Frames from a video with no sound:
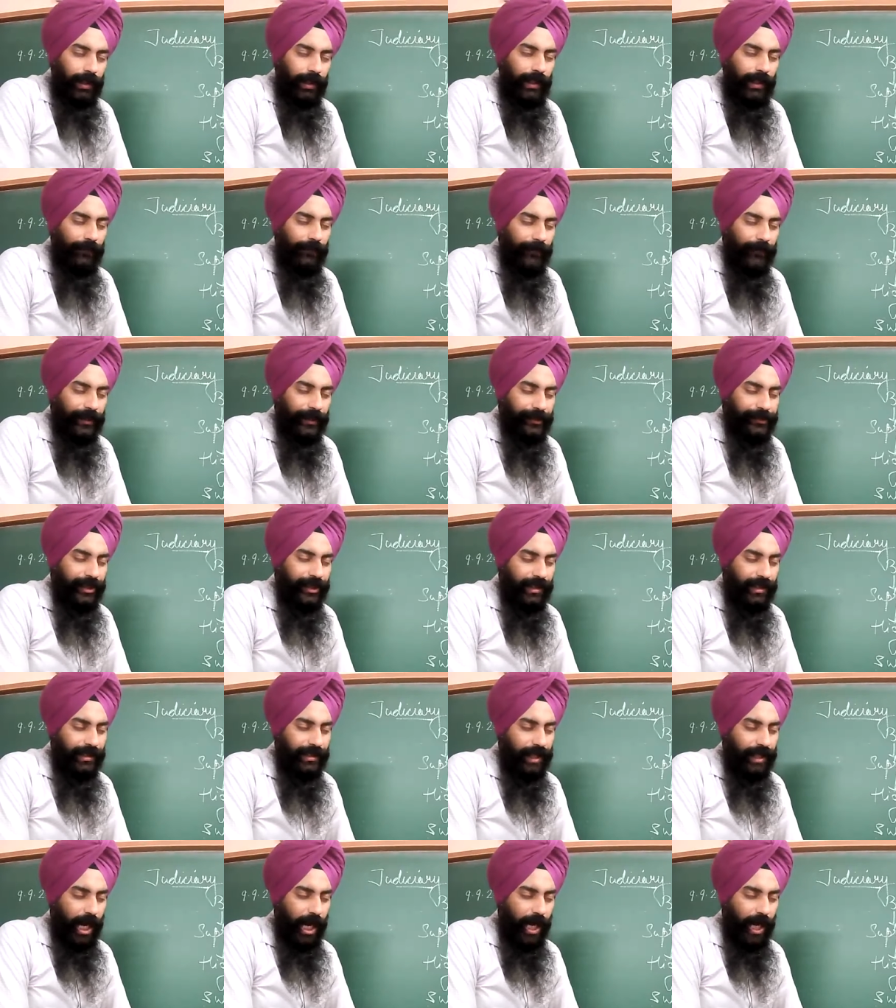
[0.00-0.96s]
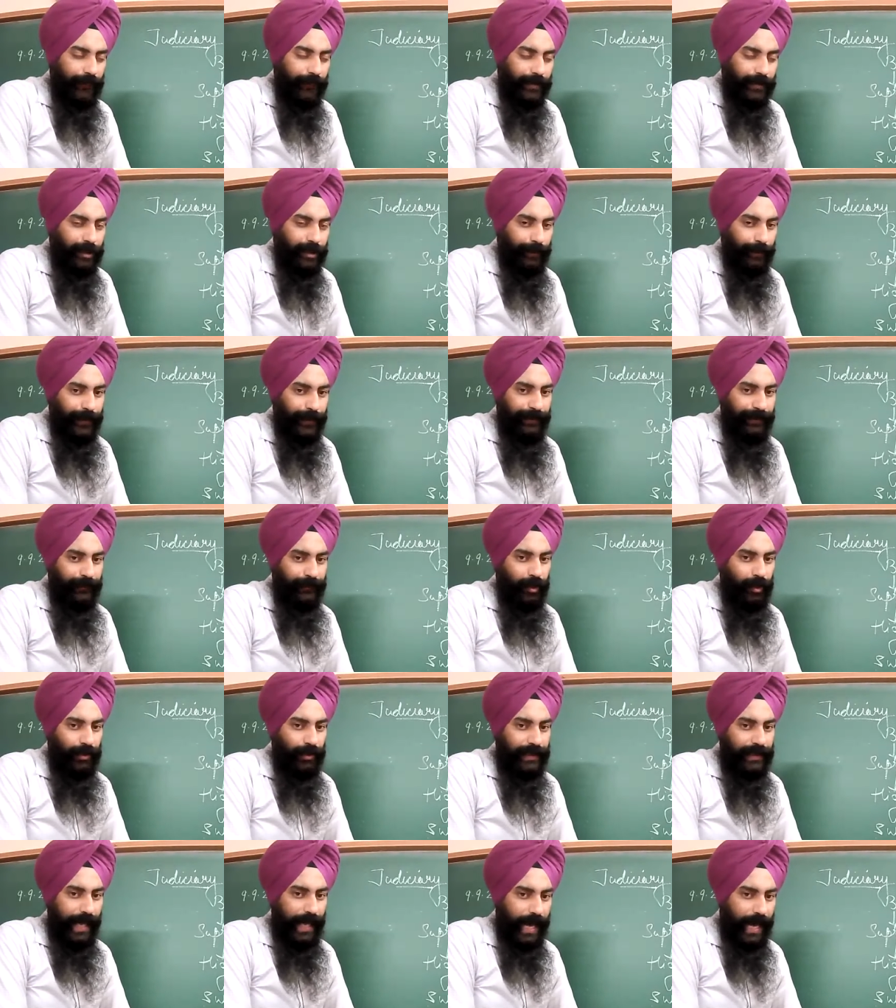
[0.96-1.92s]
The functions of a Supreme
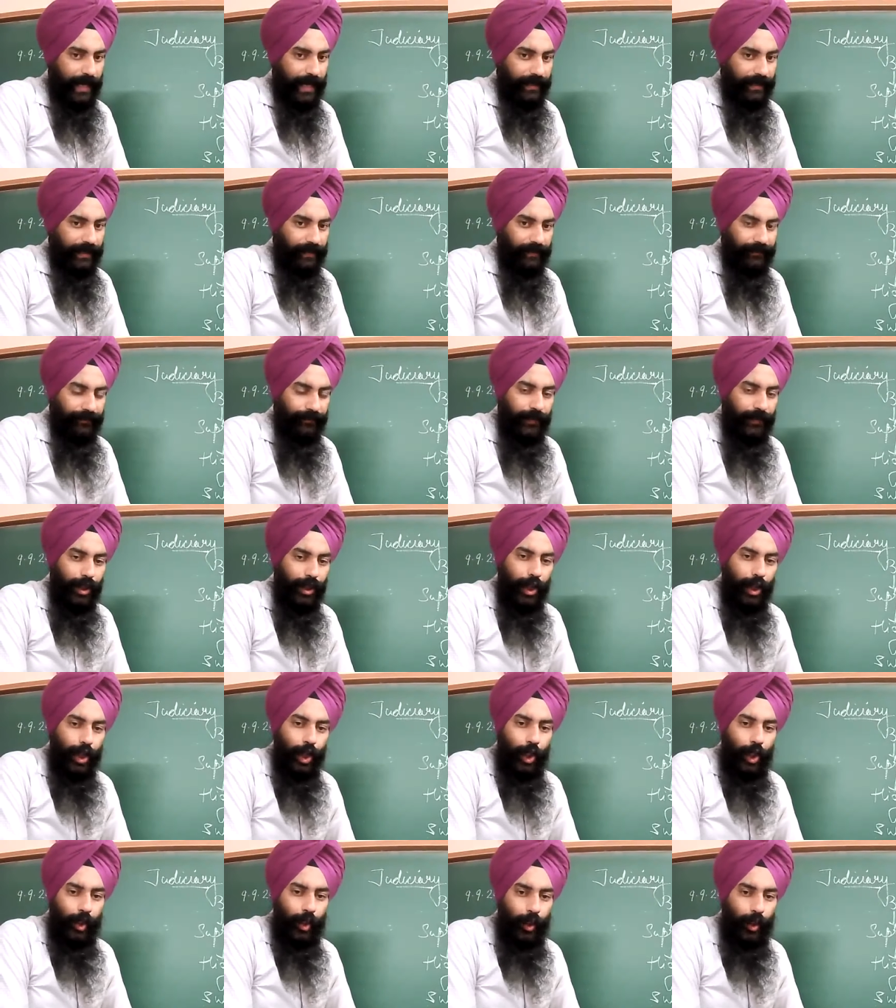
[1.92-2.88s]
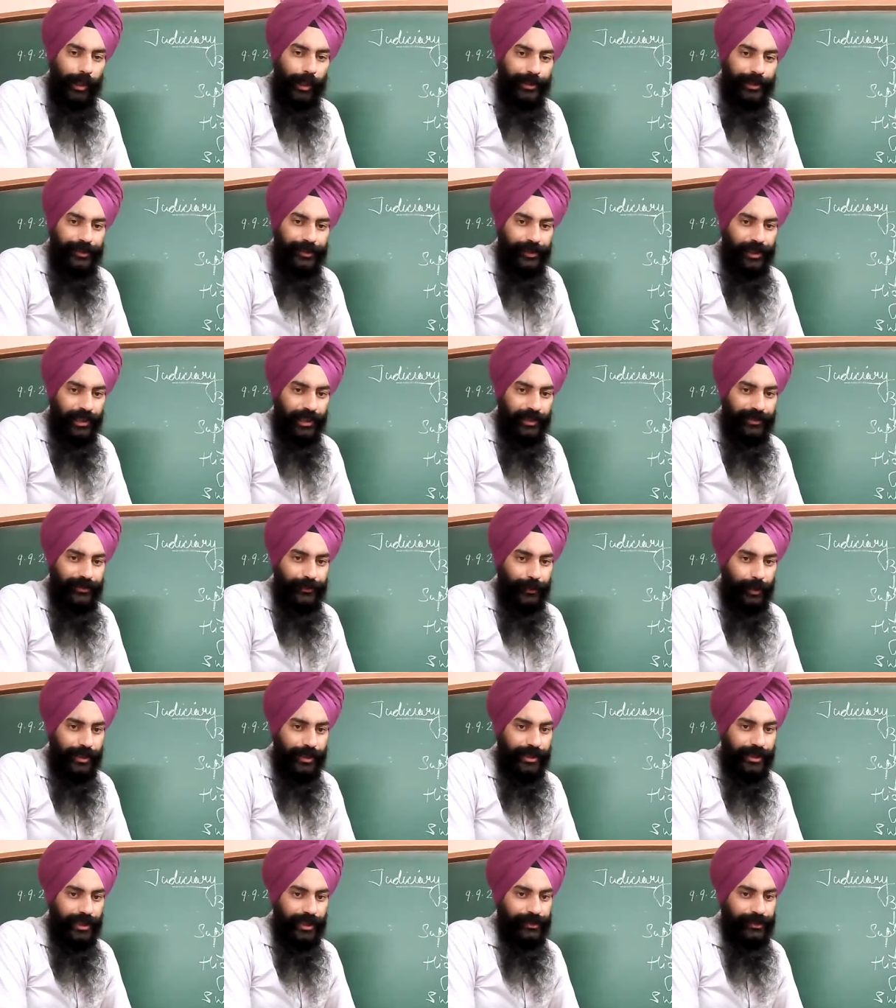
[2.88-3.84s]
Court are original
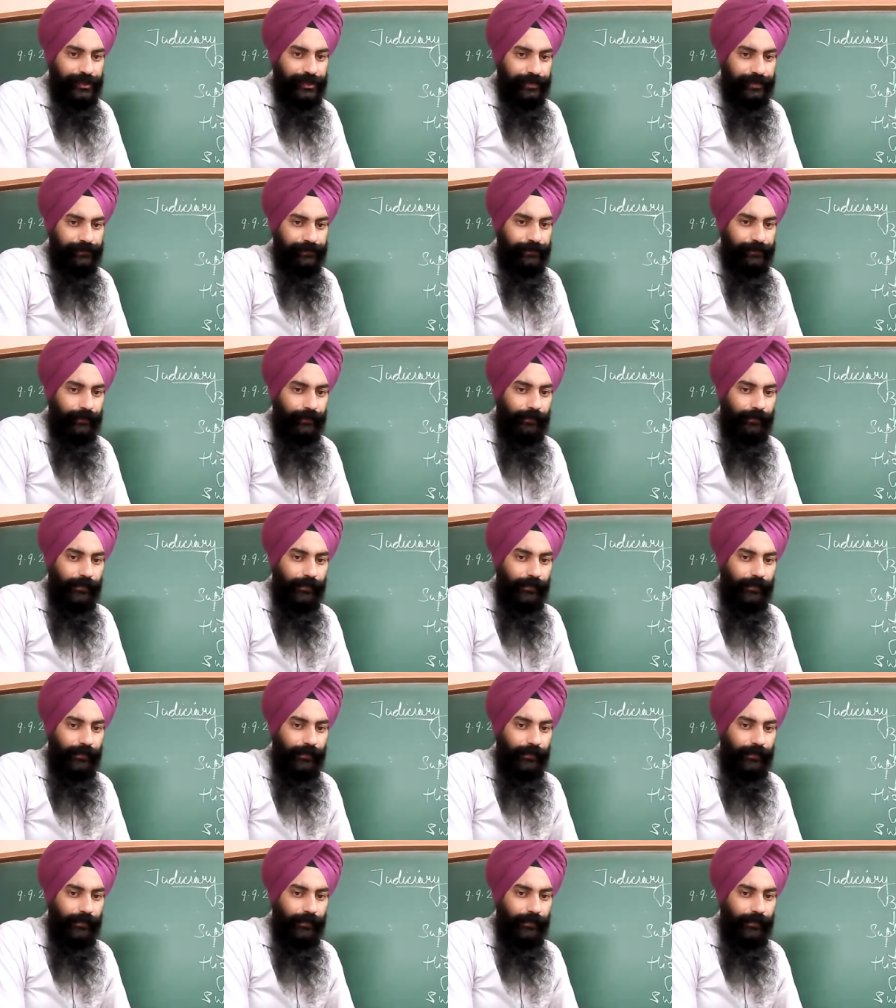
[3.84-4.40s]
jurisdiction.